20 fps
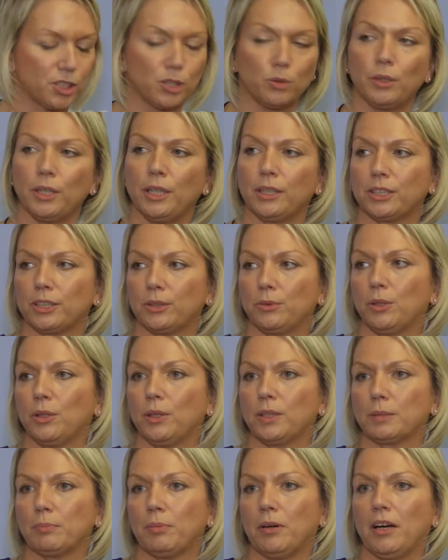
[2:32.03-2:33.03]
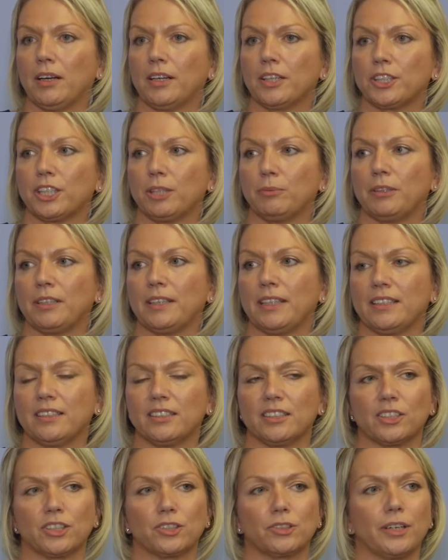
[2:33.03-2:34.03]
to work towards partnership with
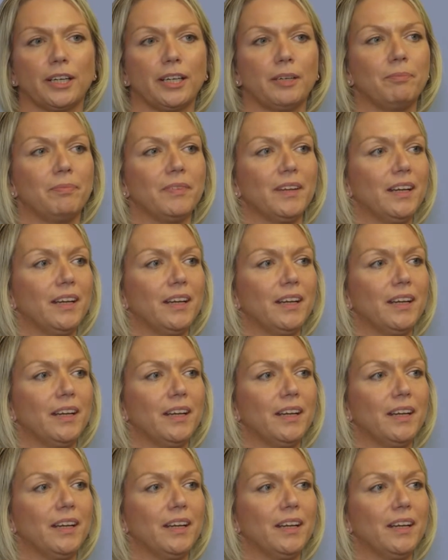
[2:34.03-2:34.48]
industry.